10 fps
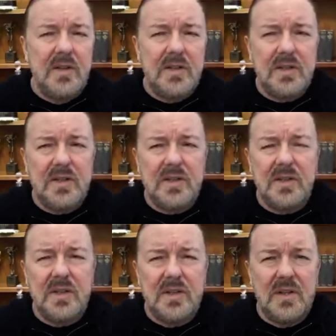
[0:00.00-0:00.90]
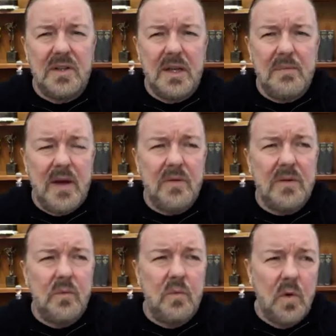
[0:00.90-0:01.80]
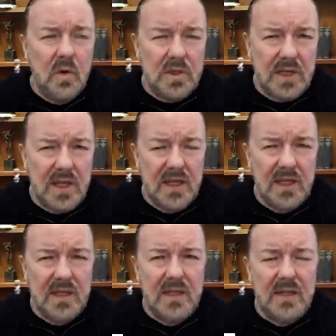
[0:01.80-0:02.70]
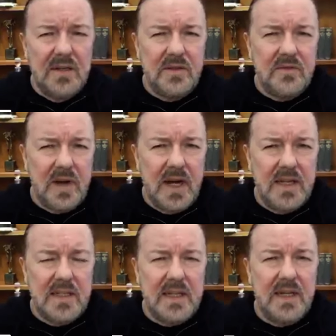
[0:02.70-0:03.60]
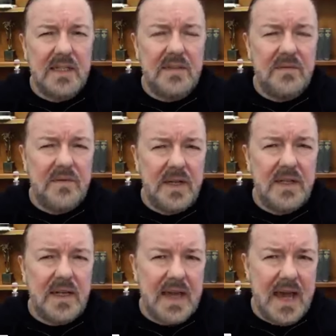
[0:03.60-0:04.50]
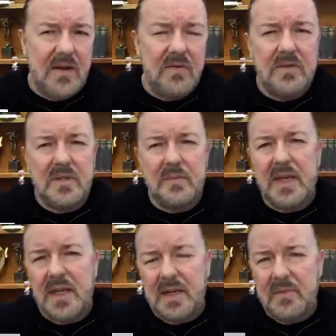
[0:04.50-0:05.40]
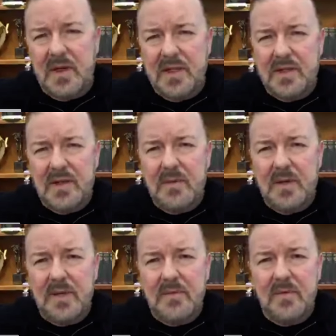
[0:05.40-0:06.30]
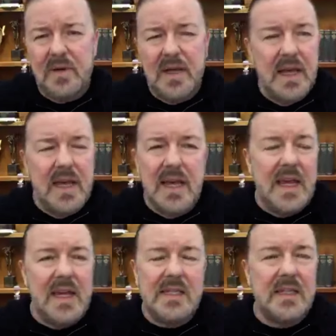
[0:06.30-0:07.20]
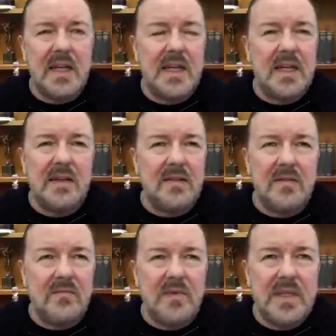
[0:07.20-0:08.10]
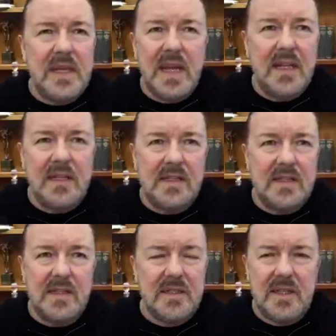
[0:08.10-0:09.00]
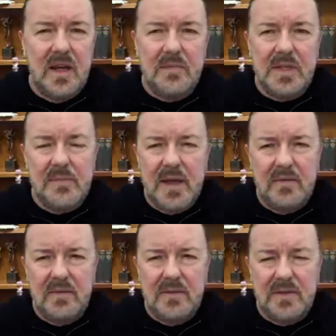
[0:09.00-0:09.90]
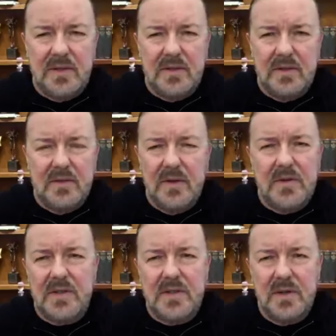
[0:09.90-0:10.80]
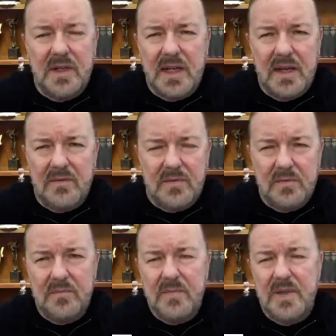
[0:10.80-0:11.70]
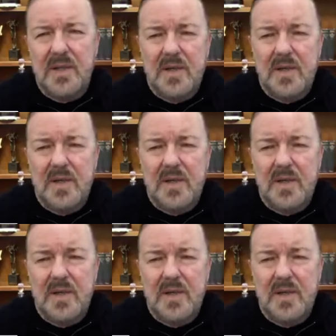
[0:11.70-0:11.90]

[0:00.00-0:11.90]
just the amount of water and grain it takes to feed a cow to be eaten by a certain amount of people is like ridiculous times the amount of the nutrition you can get from